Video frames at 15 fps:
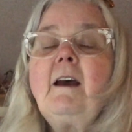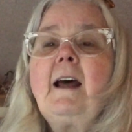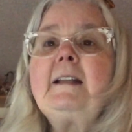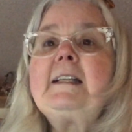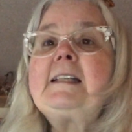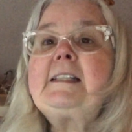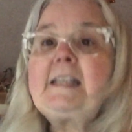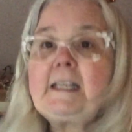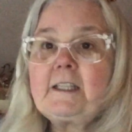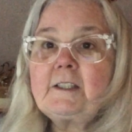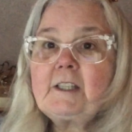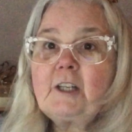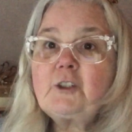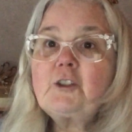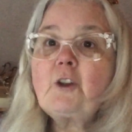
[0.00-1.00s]
unless he could
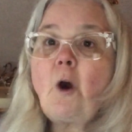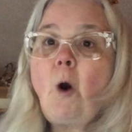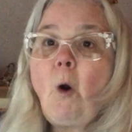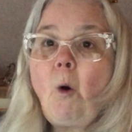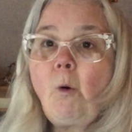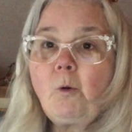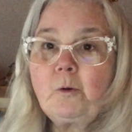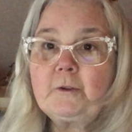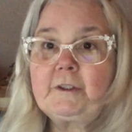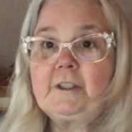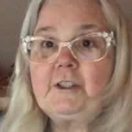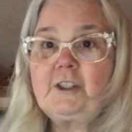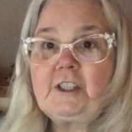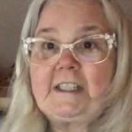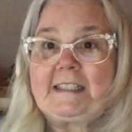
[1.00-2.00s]
touch the holes
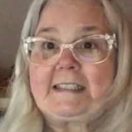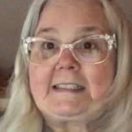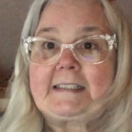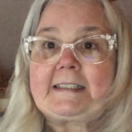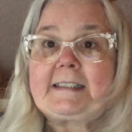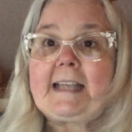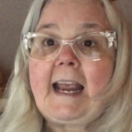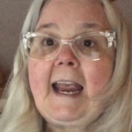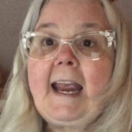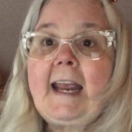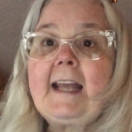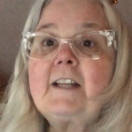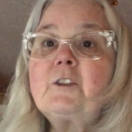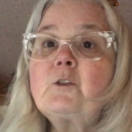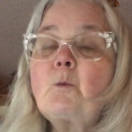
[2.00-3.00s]
in Jesus'
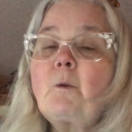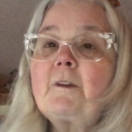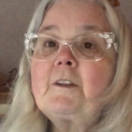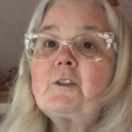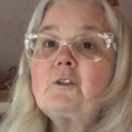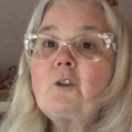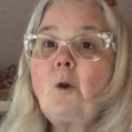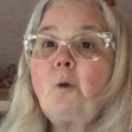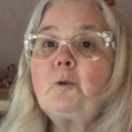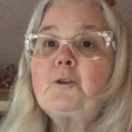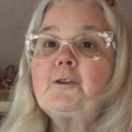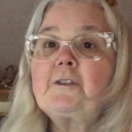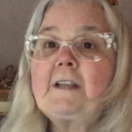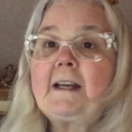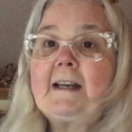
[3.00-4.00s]
hands where the
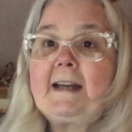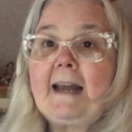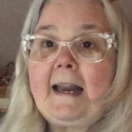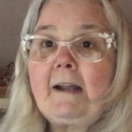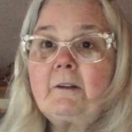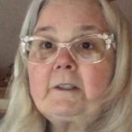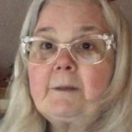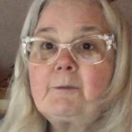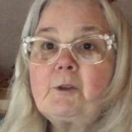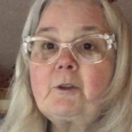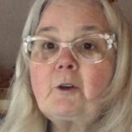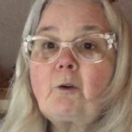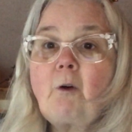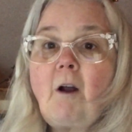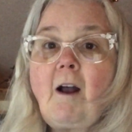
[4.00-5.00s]
soldiers had nailed him to the
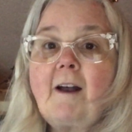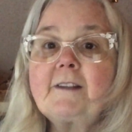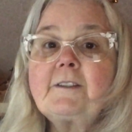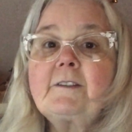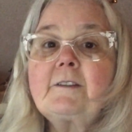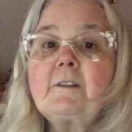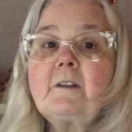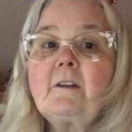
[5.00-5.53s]
cross.